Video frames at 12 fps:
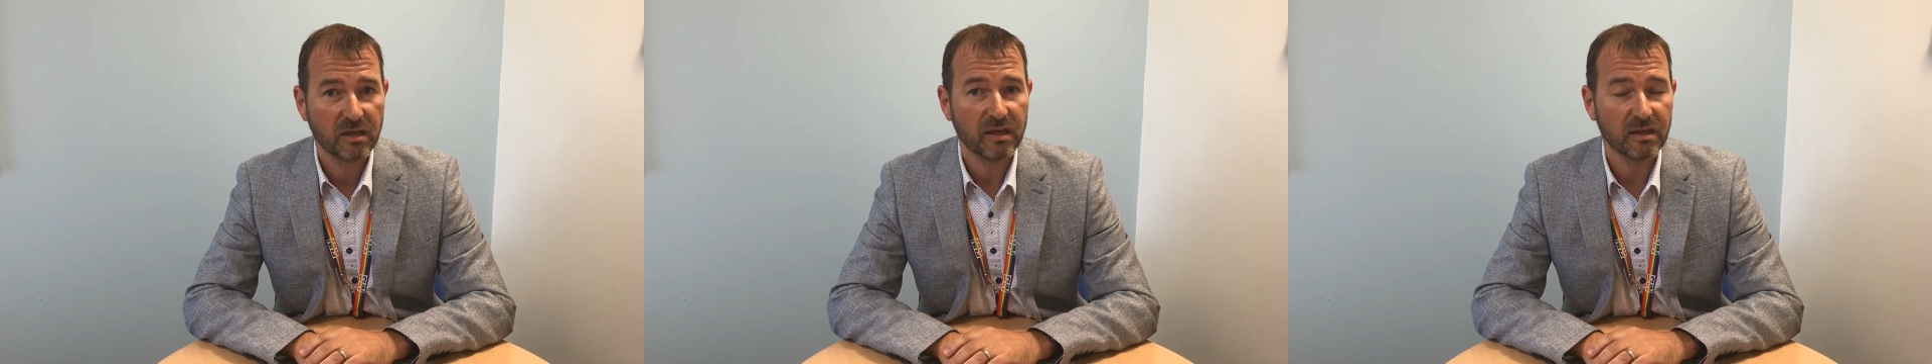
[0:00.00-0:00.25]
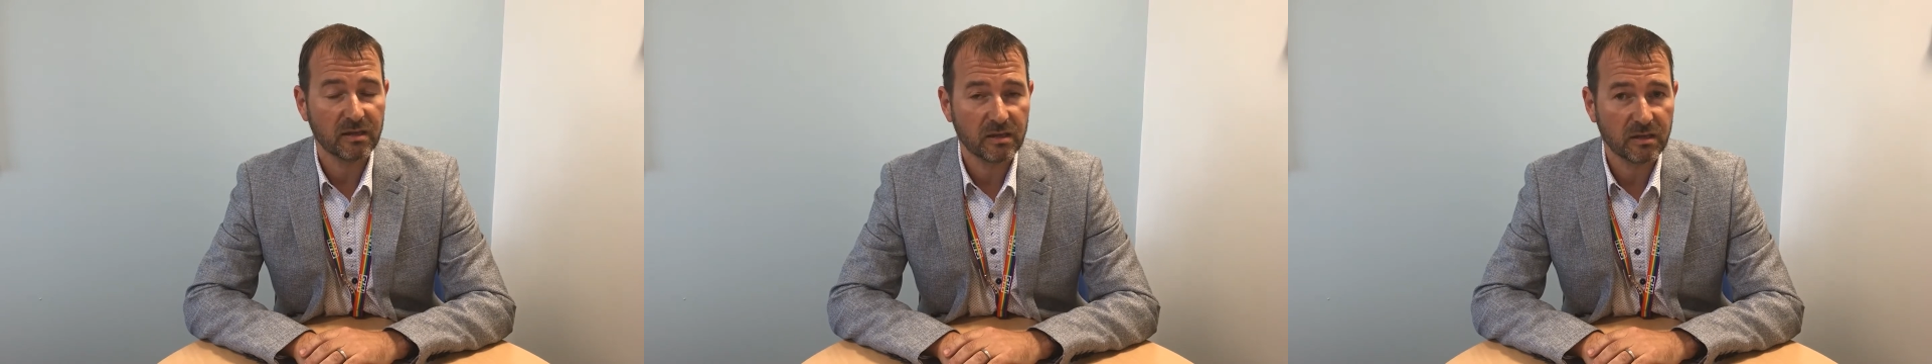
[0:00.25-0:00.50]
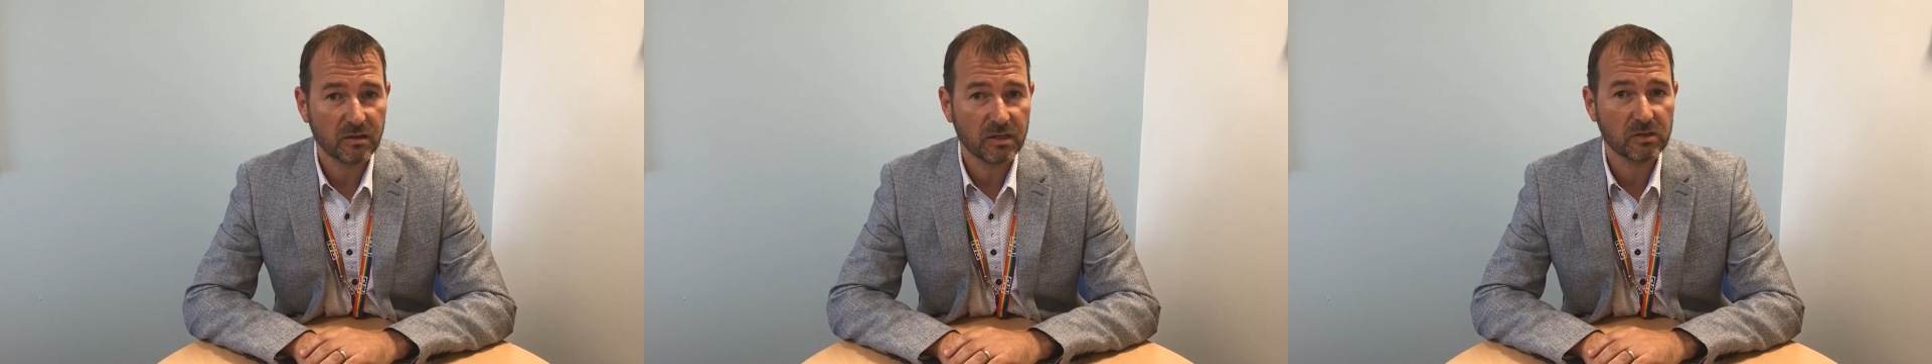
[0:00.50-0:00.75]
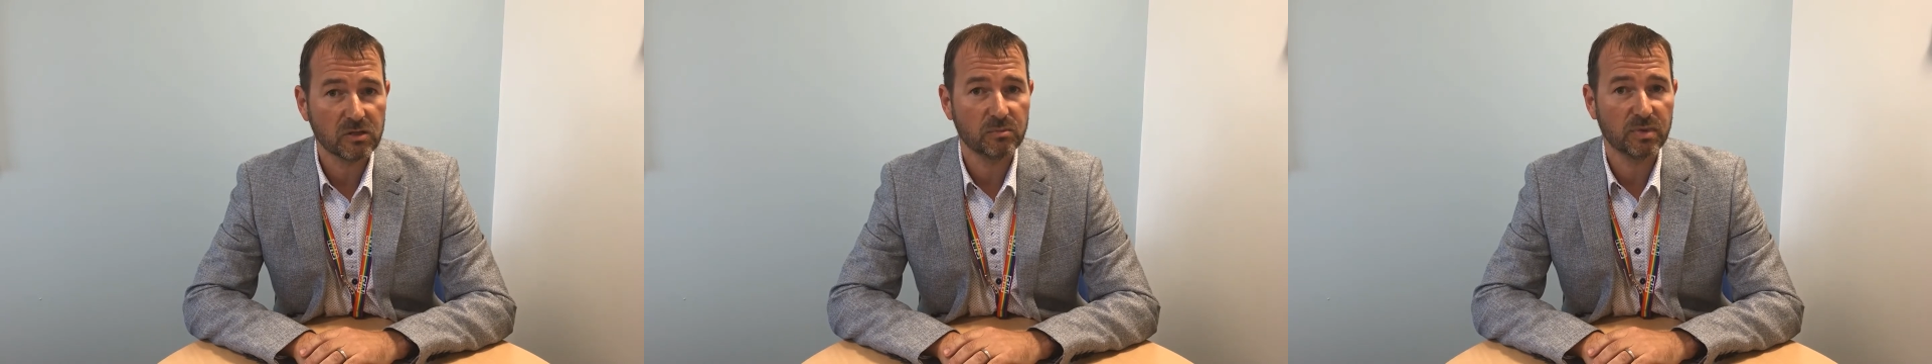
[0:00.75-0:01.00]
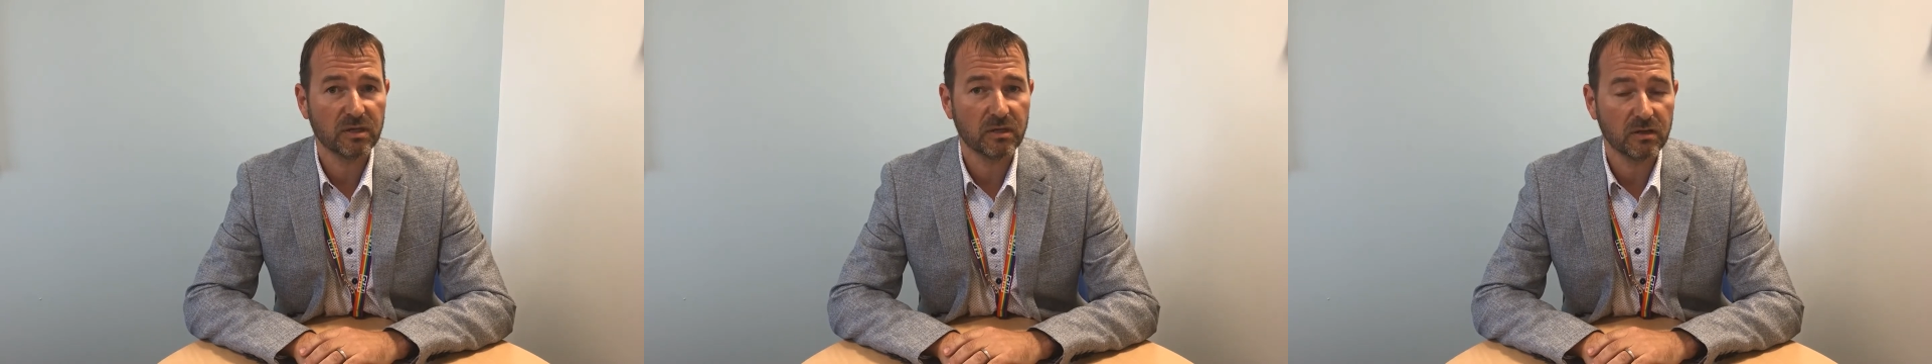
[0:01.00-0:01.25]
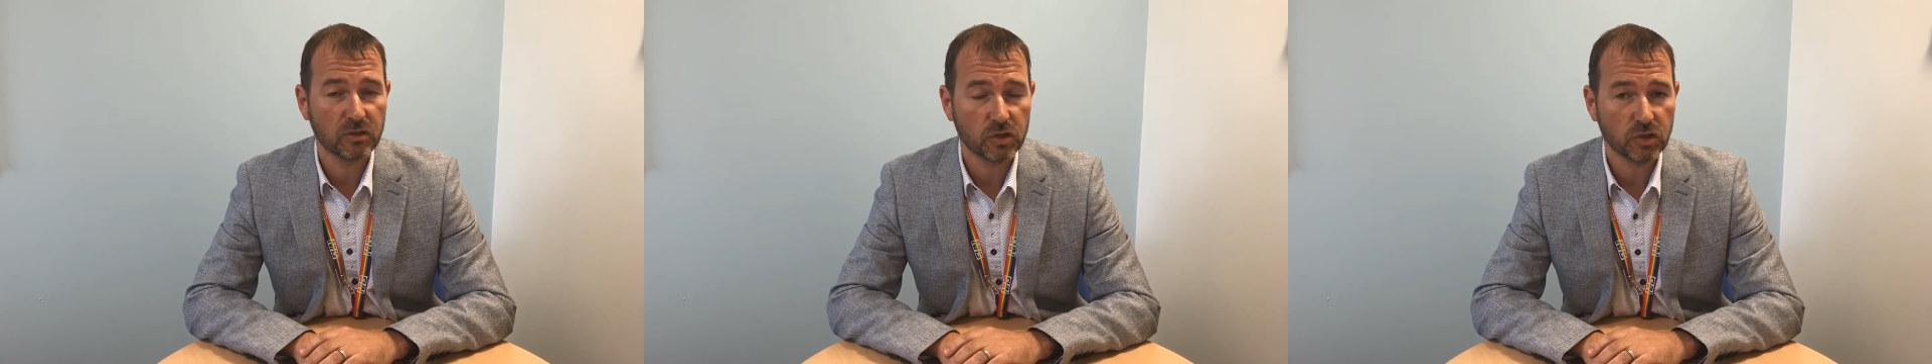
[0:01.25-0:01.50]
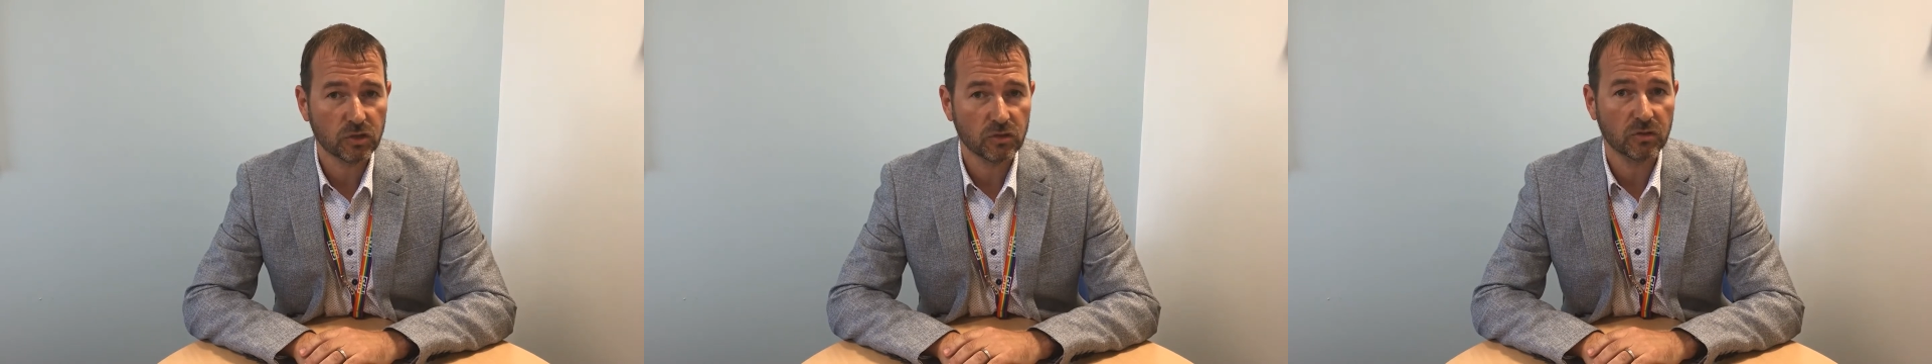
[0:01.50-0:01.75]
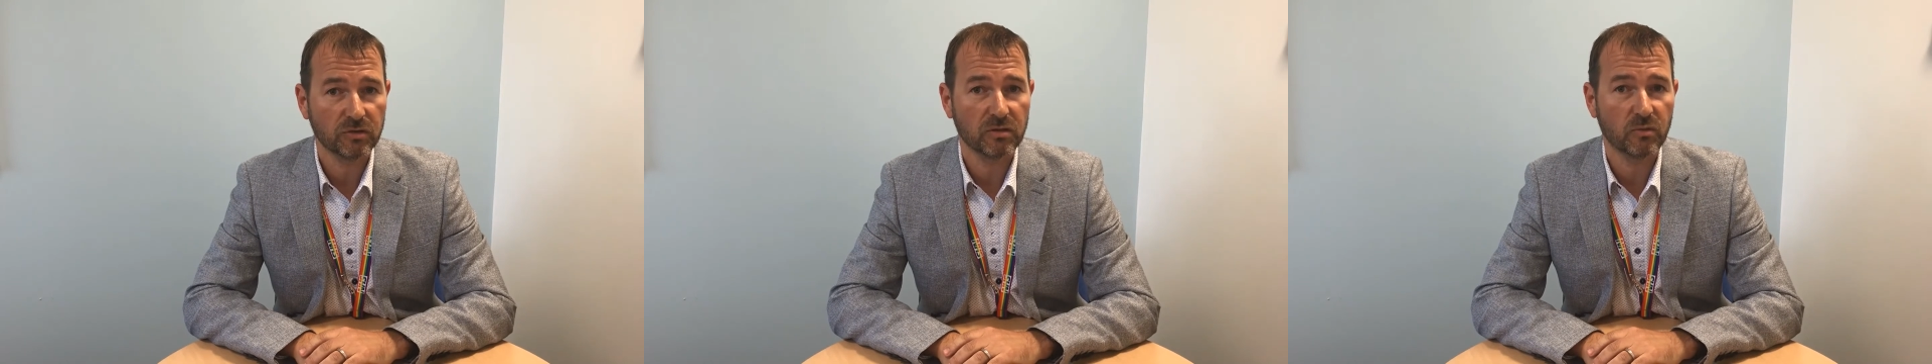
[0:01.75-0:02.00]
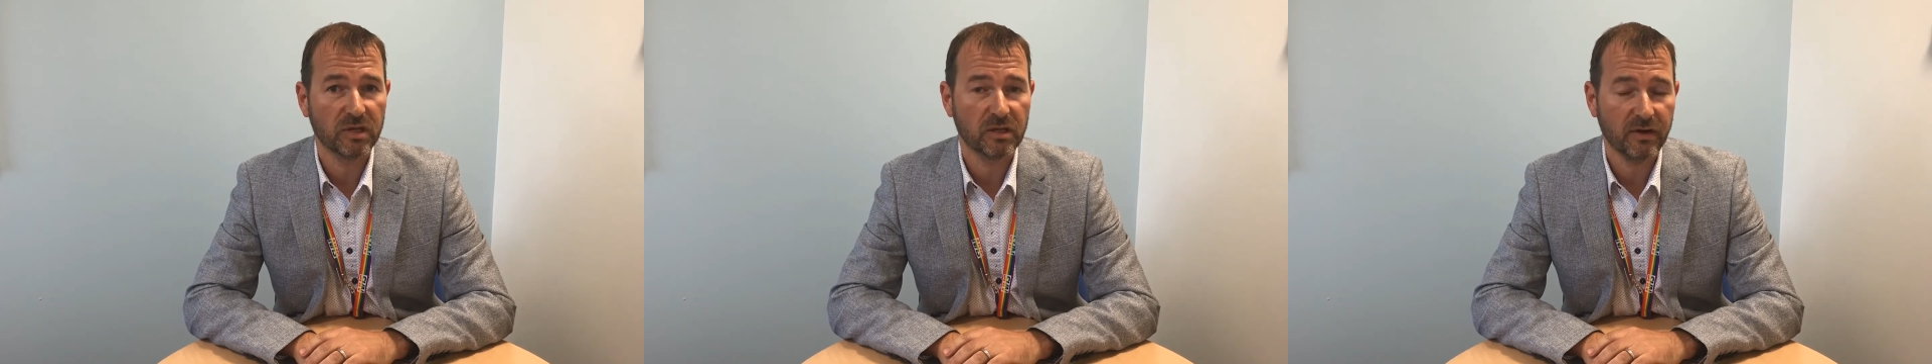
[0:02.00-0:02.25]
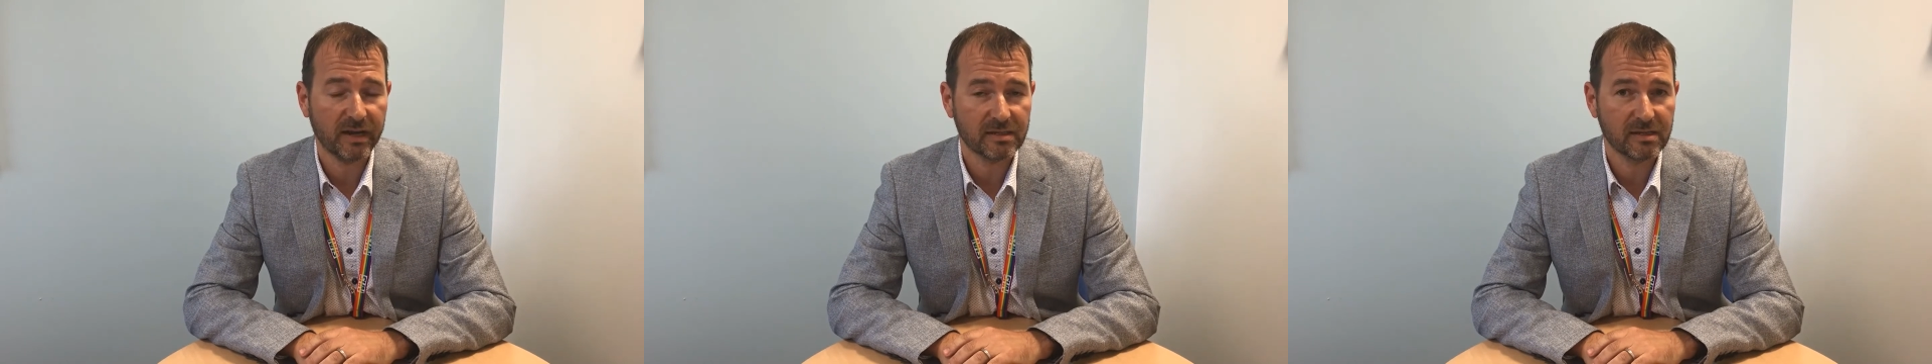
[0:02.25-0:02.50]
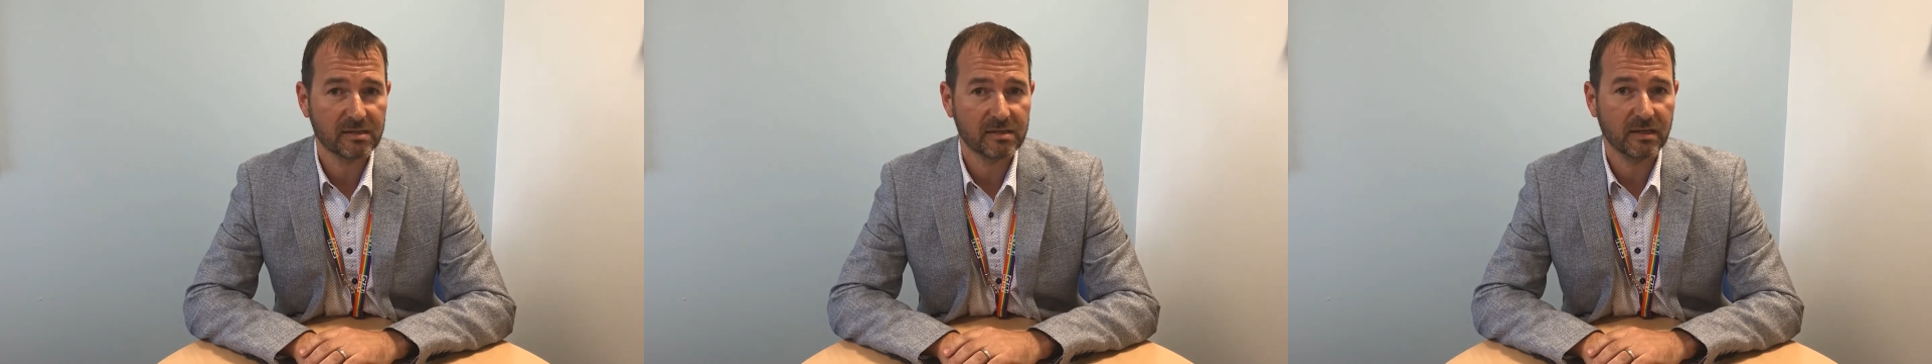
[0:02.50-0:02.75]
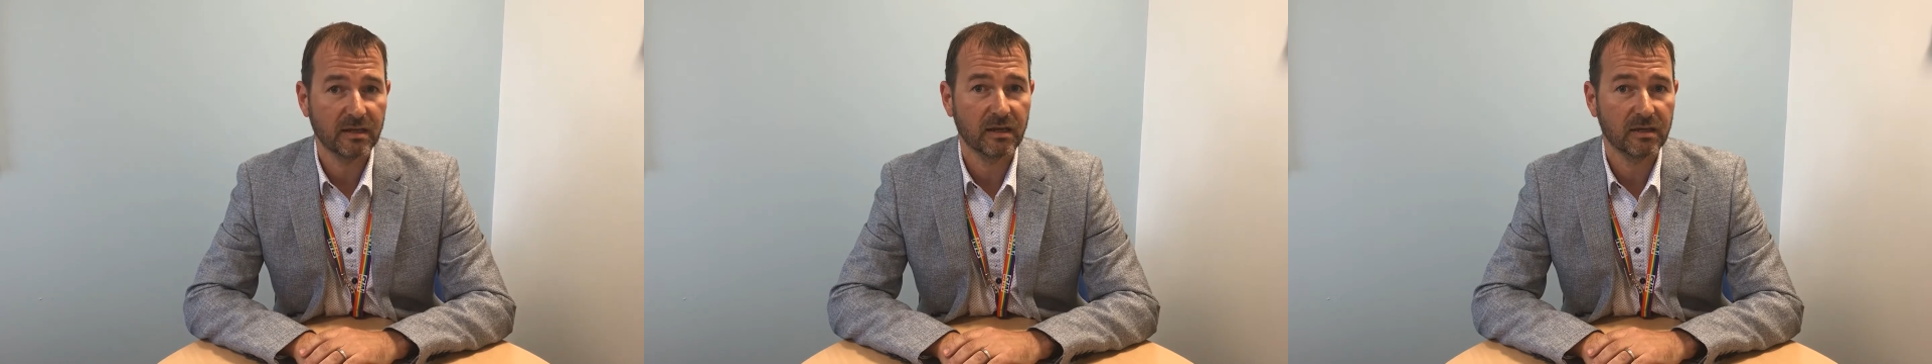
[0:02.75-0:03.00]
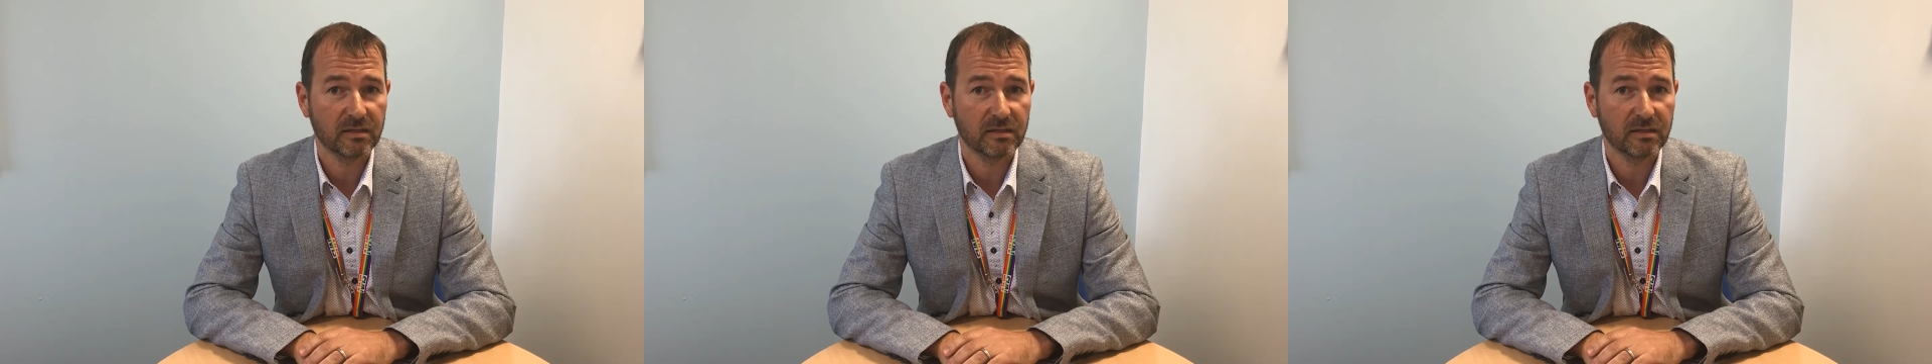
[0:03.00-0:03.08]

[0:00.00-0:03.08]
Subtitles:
You need to be sure that when you're accessing